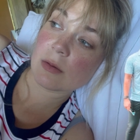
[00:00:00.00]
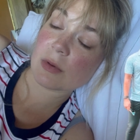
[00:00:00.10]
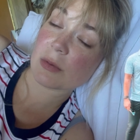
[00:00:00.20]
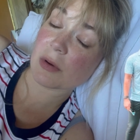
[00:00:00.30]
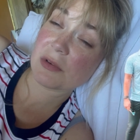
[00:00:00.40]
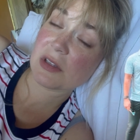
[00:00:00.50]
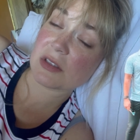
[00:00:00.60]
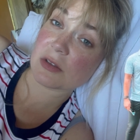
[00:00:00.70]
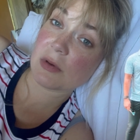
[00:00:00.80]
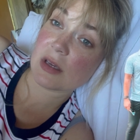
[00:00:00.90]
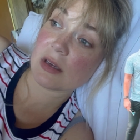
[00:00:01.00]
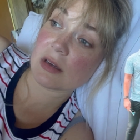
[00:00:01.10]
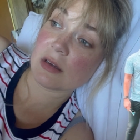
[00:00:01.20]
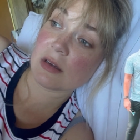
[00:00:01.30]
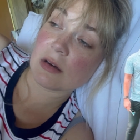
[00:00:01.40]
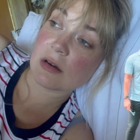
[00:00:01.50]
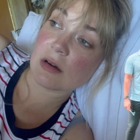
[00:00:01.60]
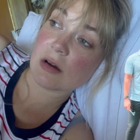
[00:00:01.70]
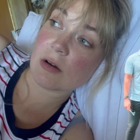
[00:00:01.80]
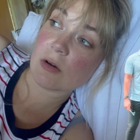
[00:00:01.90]
we weren't really doing
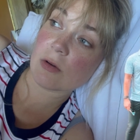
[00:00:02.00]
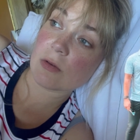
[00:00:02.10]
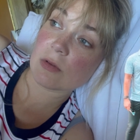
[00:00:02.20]
a whole